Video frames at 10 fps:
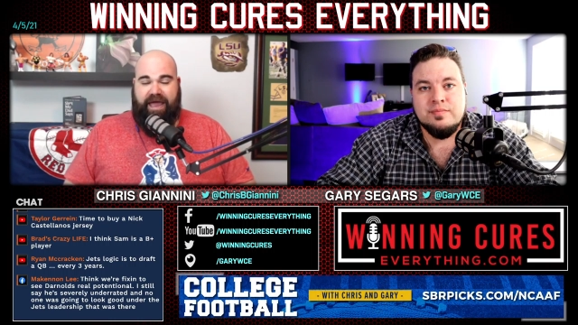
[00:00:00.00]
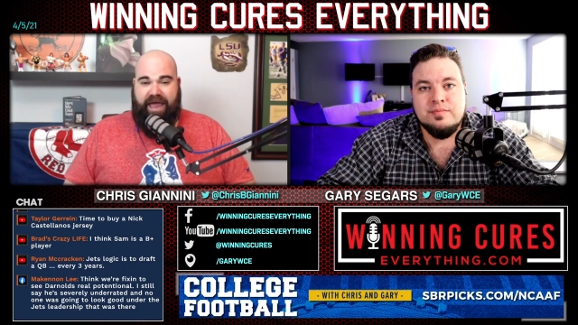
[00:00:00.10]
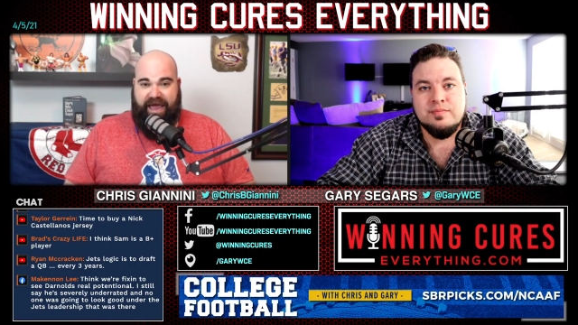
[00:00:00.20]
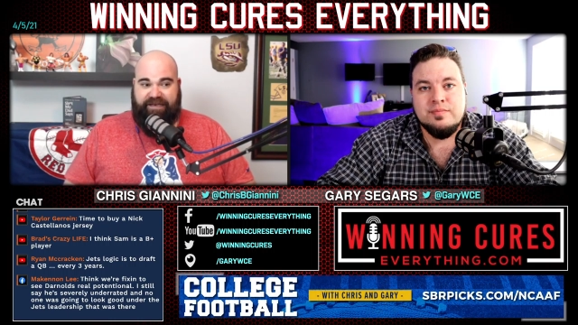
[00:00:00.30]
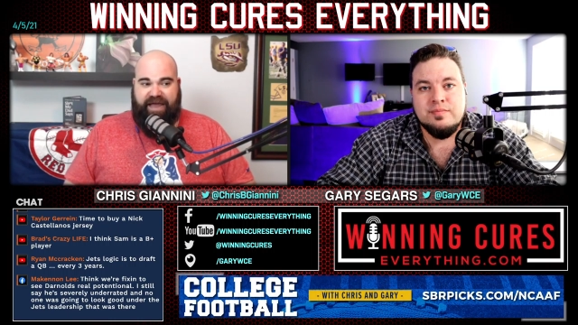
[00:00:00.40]

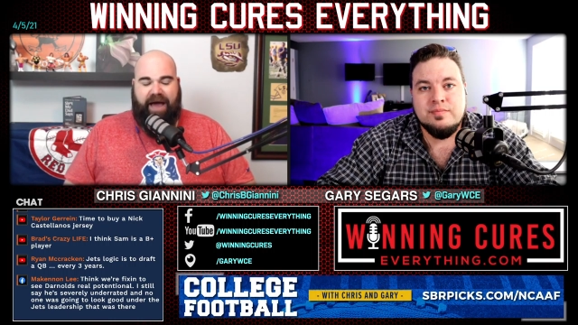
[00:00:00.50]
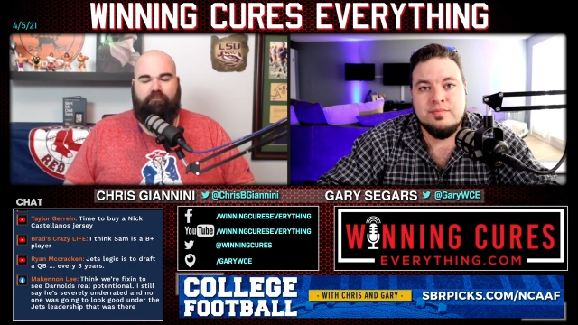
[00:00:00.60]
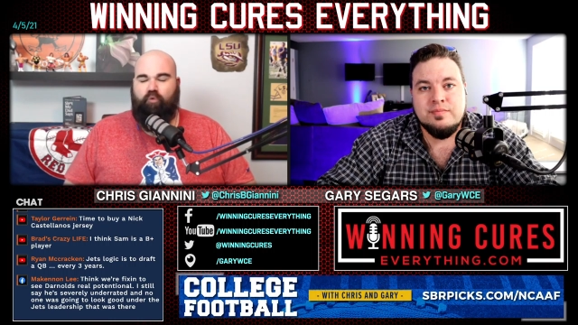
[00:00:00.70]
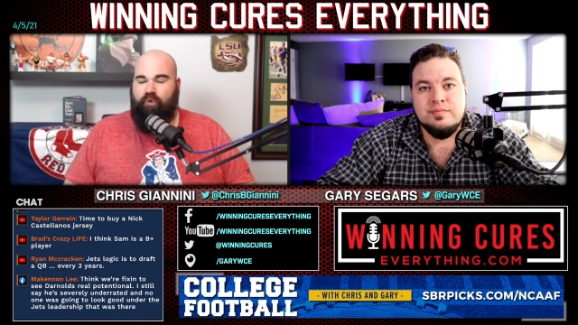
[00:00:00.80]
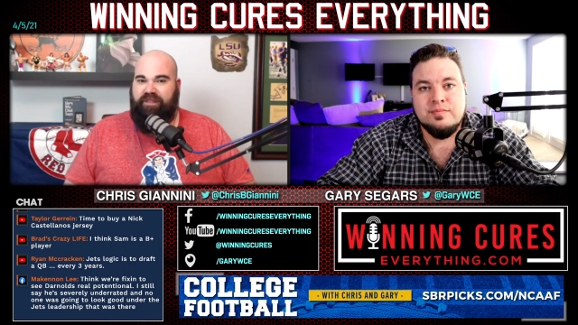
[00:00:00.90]
Speaker 1: Head, to,
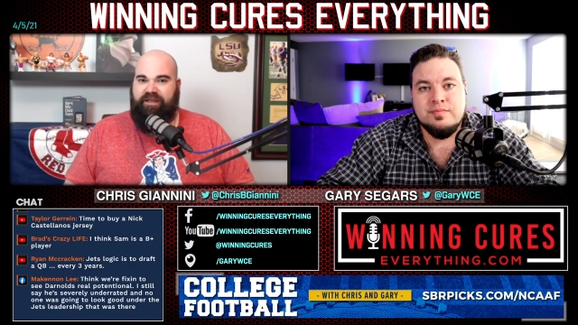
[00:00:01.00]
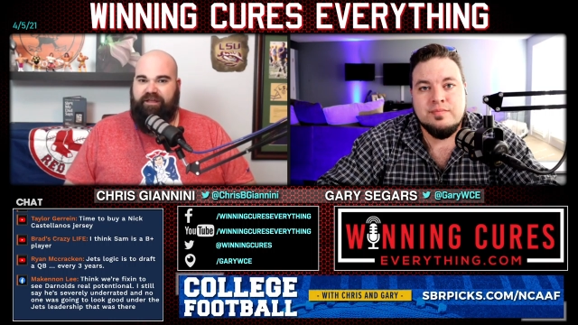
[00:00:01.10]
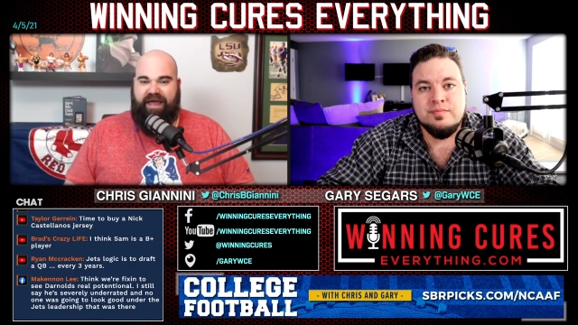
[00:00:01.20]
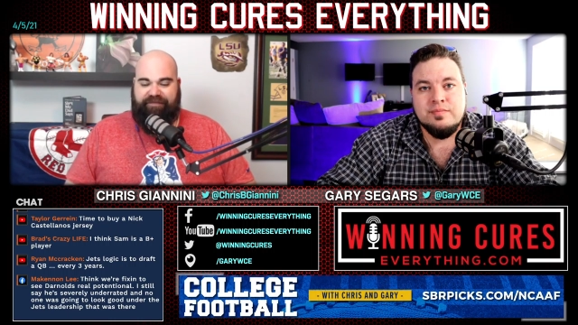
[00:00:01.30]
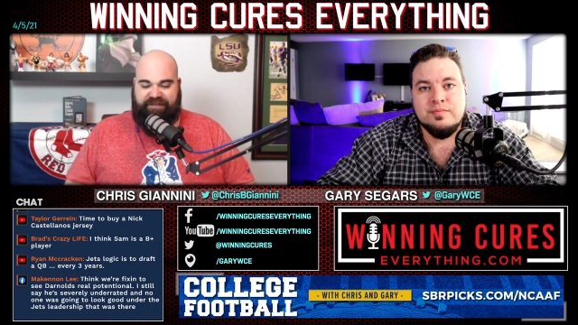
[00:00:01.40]
I'm really
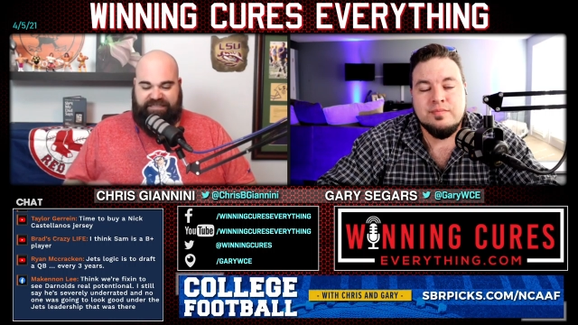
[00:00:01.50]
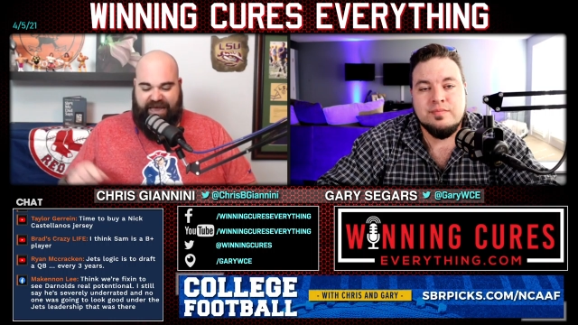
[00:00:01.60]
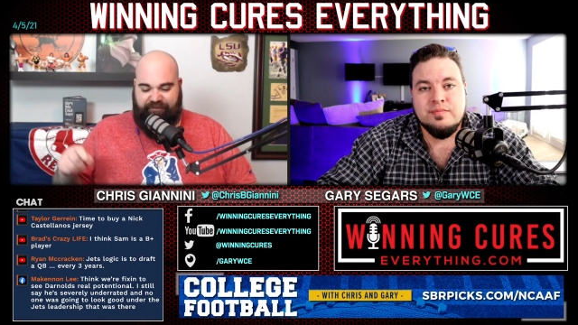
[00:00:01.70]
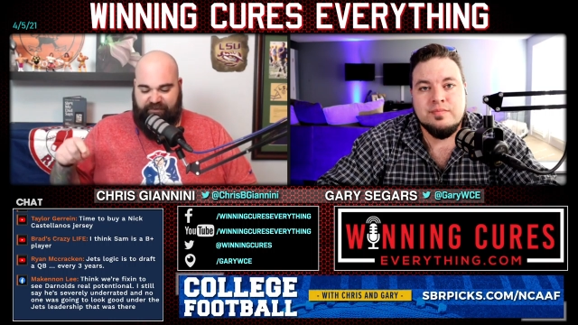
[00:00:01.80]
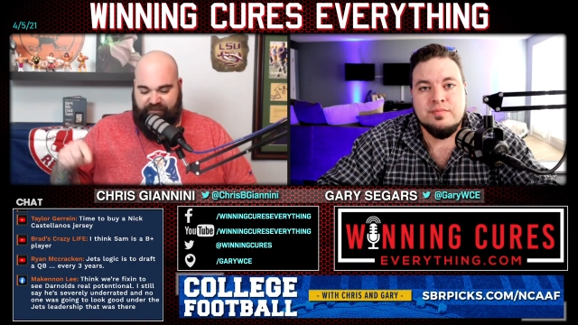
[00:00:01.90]
glad this
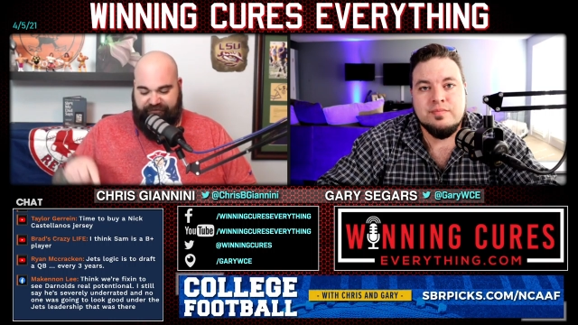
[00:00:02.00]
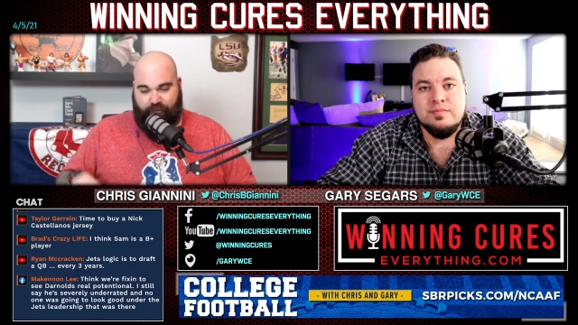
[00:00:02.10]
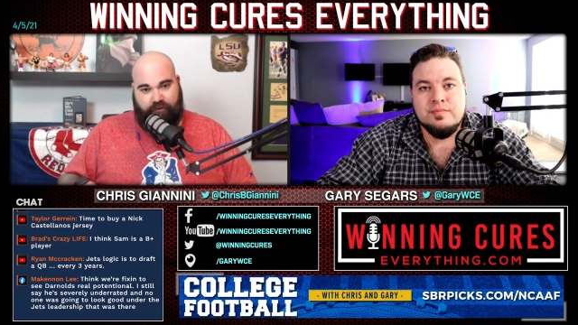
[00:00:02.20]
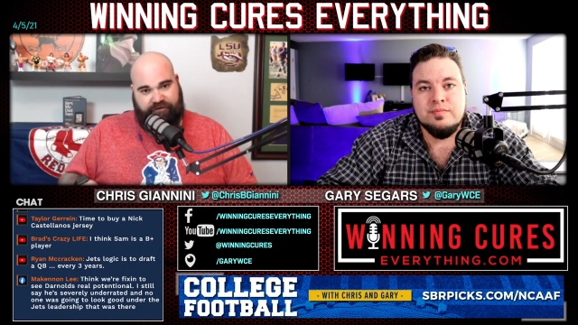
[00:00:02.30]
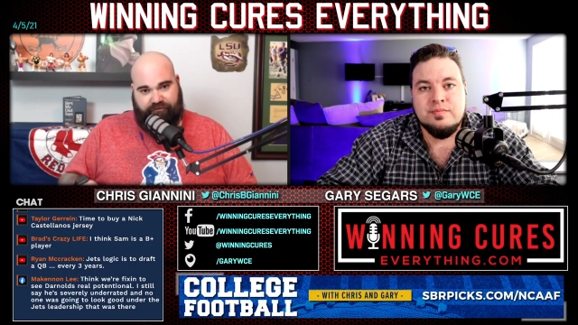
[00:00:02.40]
happened
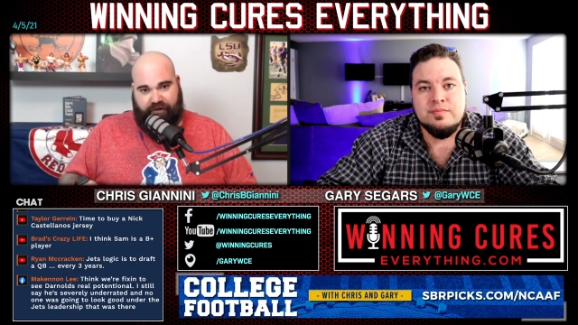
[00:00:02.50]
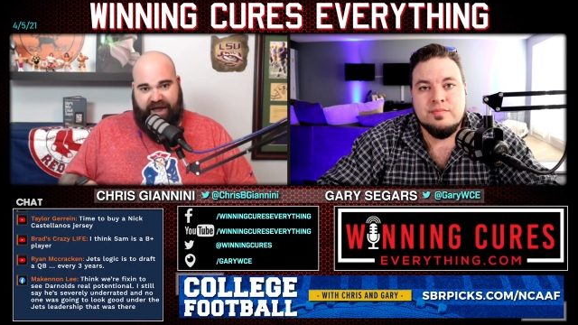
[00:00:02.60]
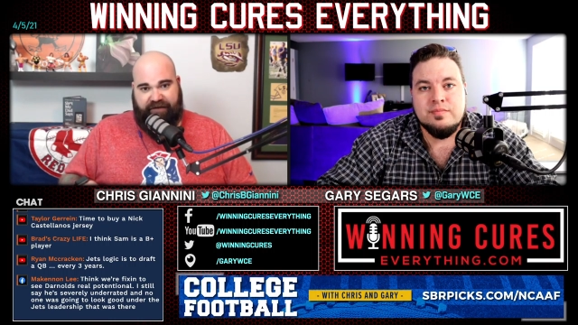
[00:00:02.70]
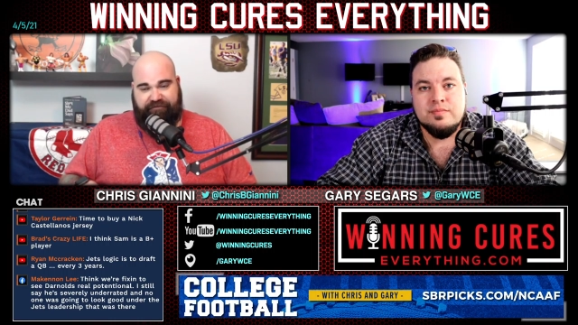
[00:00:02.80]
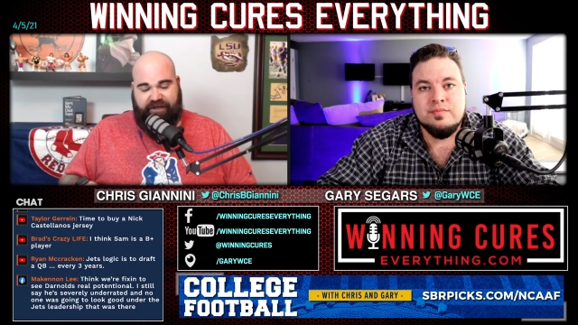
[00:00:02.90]
before the
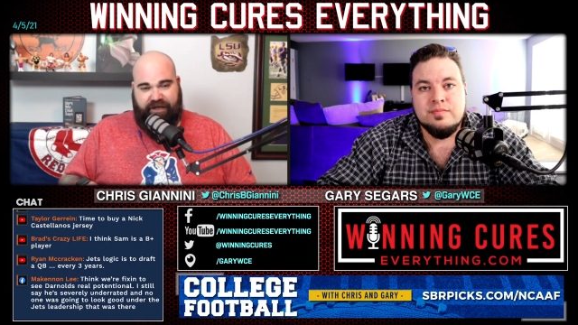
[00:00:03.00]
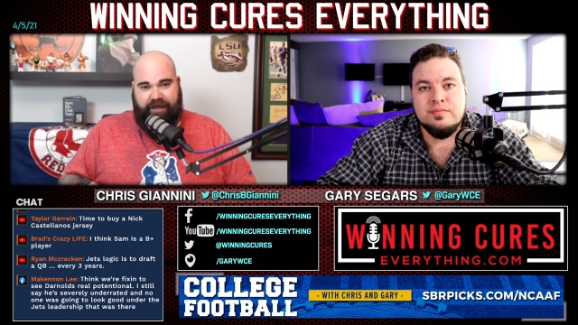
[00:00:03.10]
draft.